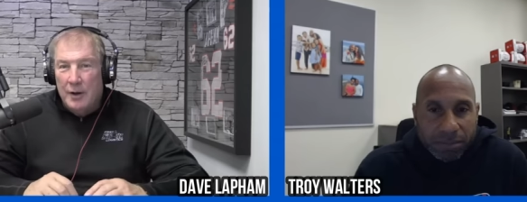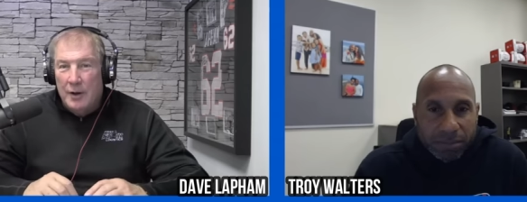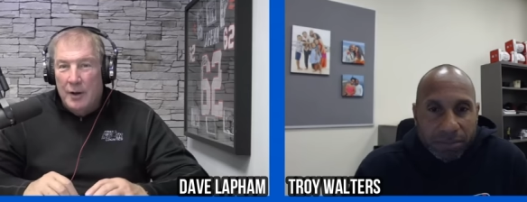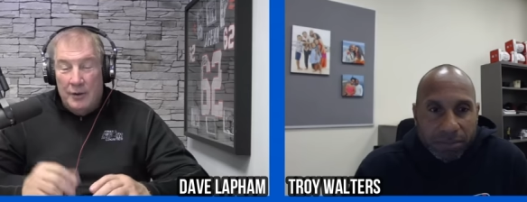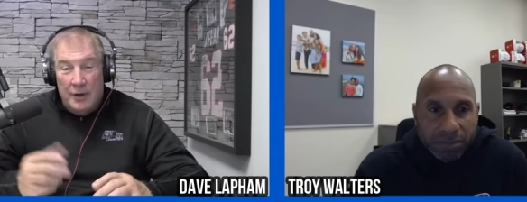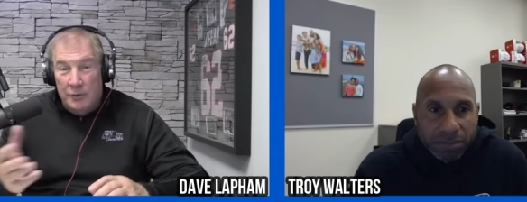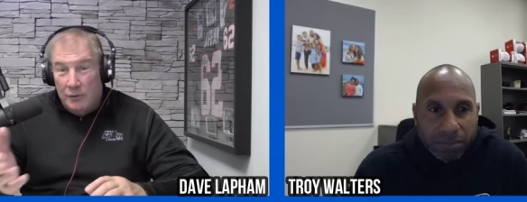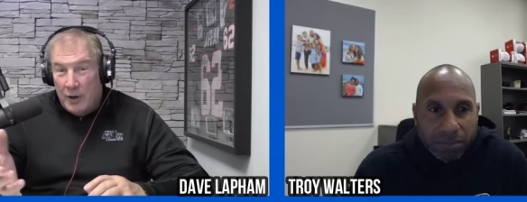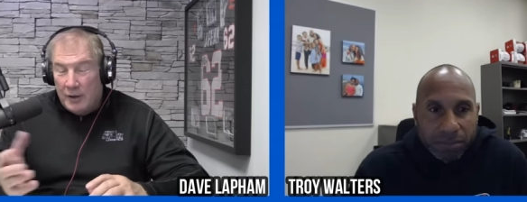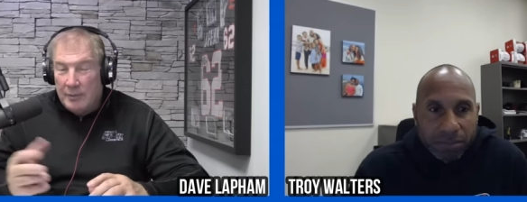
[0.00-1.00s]
Speaker 1: and then you
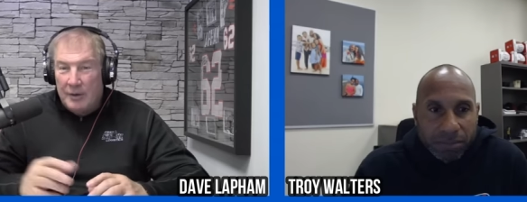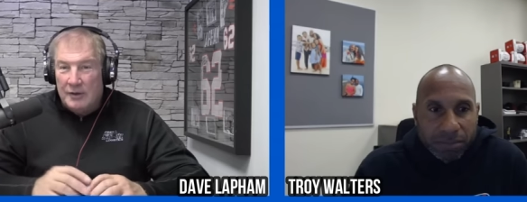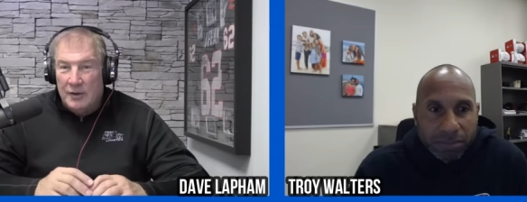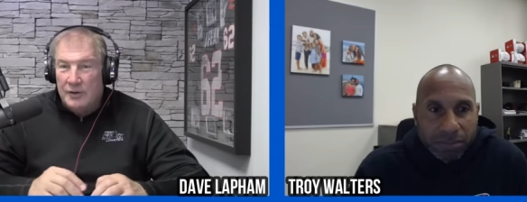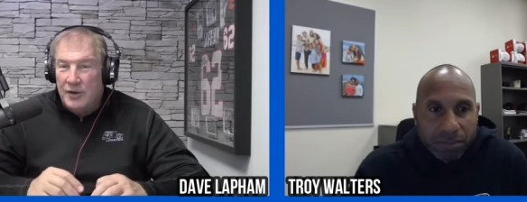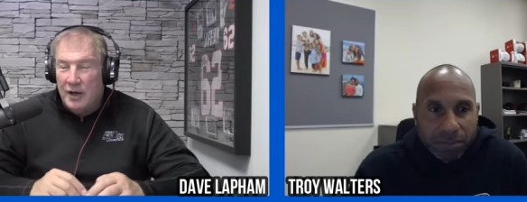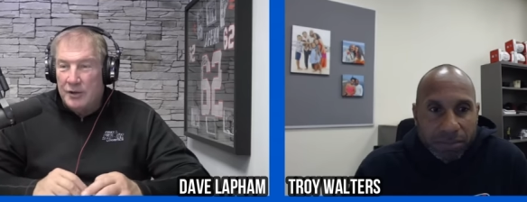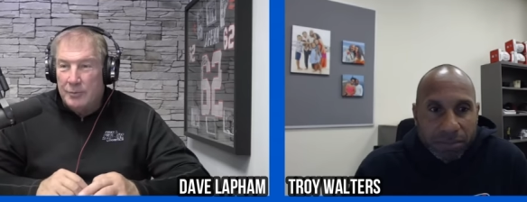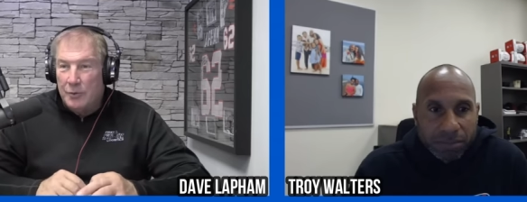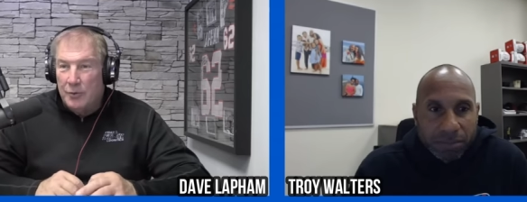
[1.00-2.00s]
talked about the
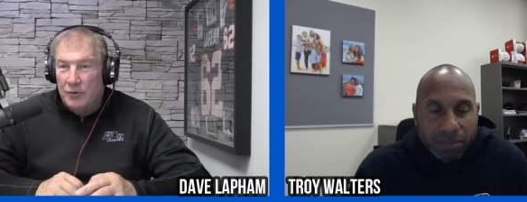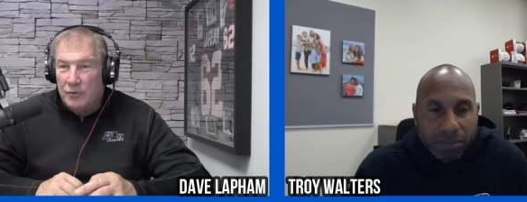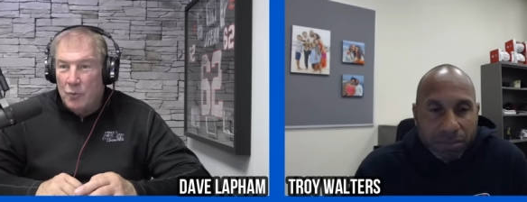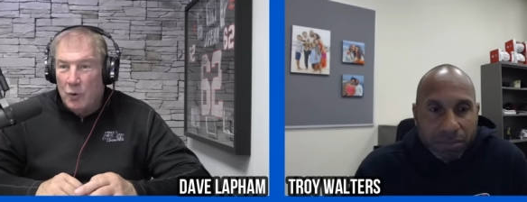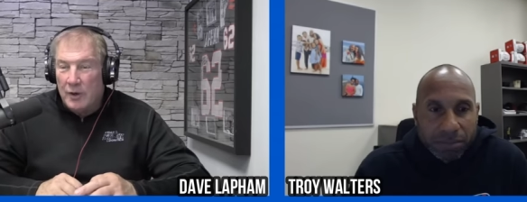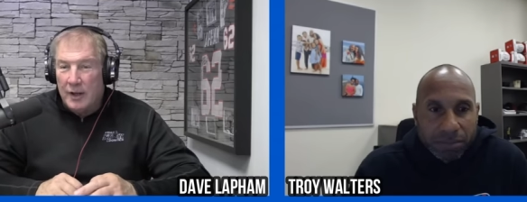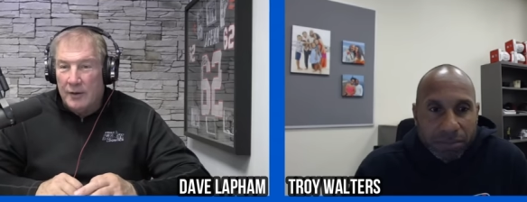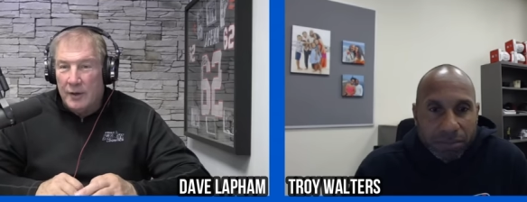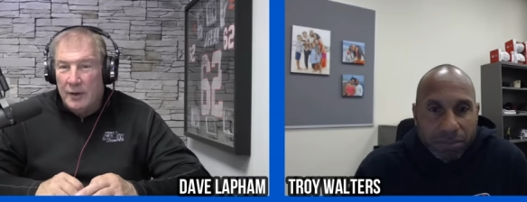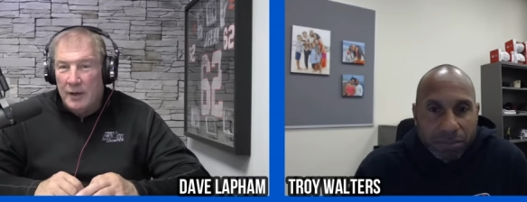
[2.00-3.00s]
intangible with his work
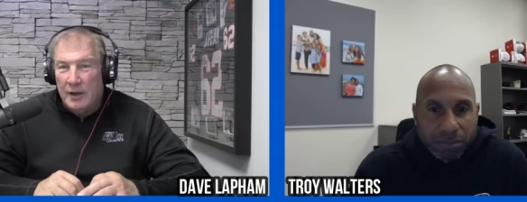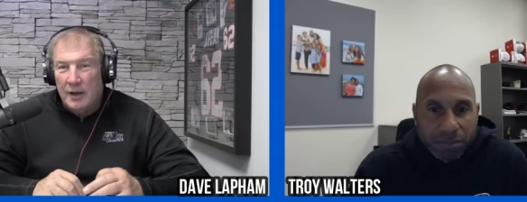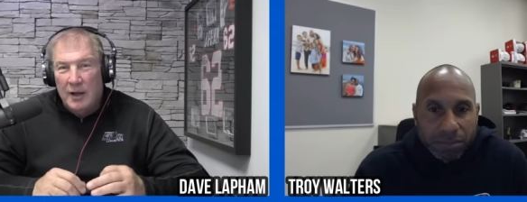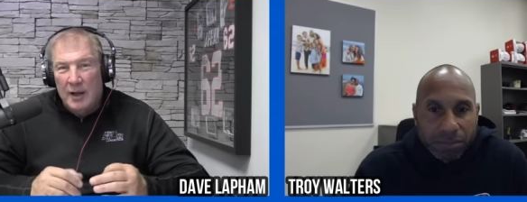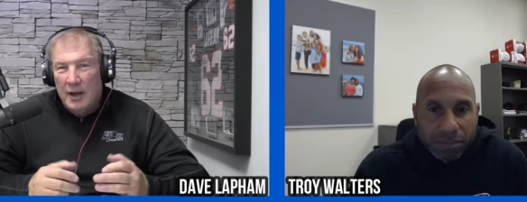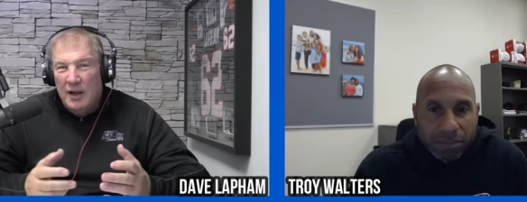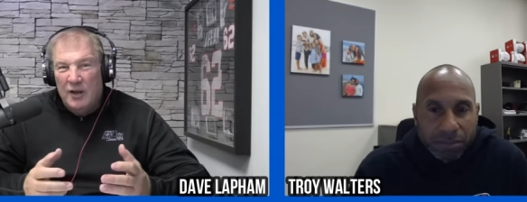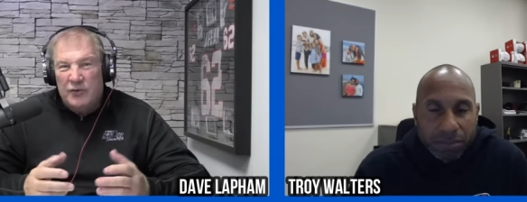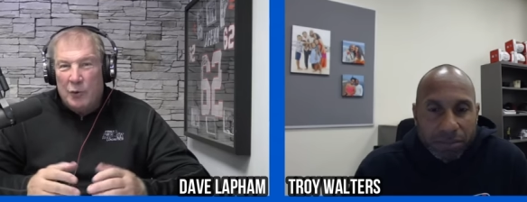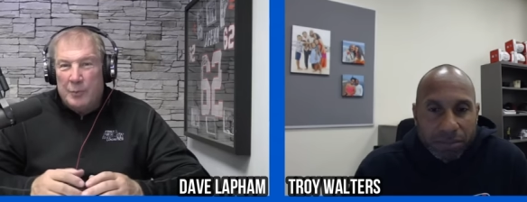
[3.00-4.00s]
ethic, and then his
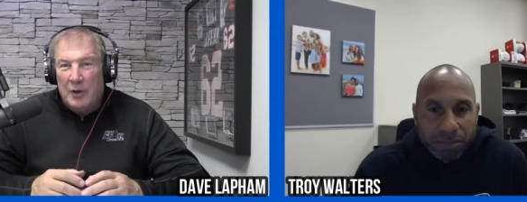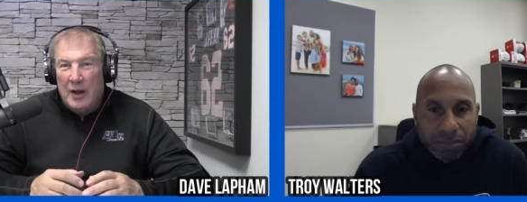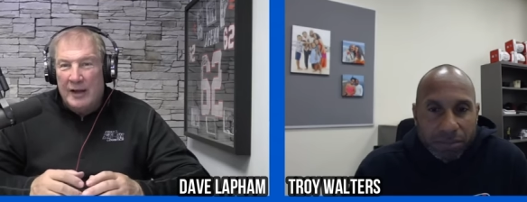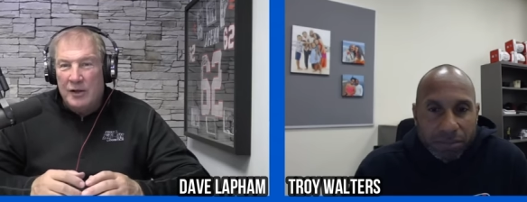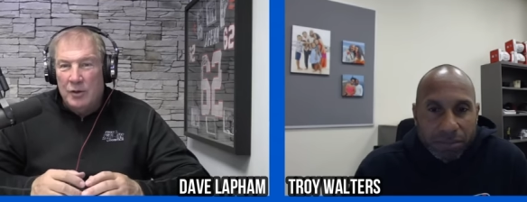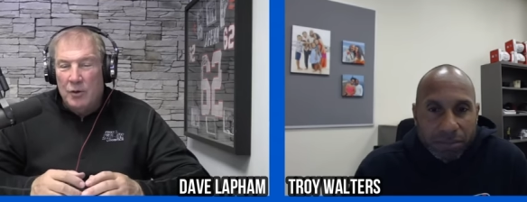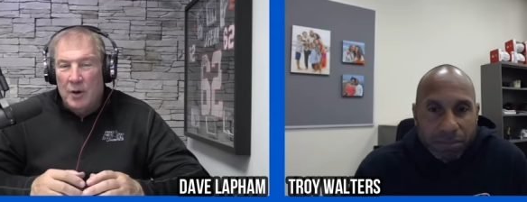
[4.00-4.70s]
football IQ.